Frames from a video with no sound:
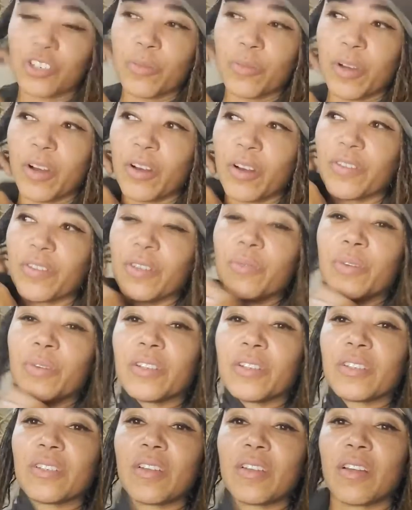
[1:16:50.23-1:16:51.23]
my R V when
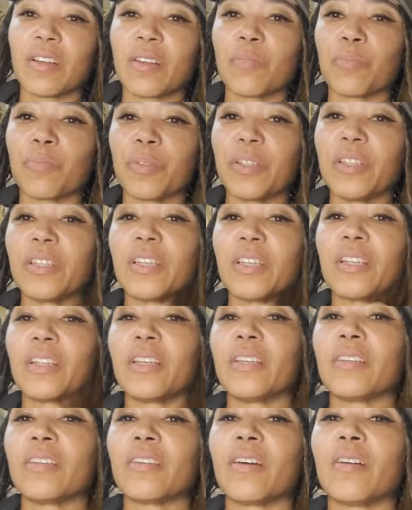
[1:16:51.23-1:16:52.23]
it's not completely
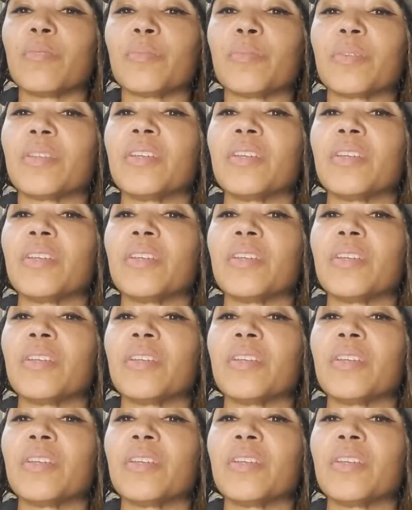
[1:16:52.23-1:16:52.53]
cleaned up,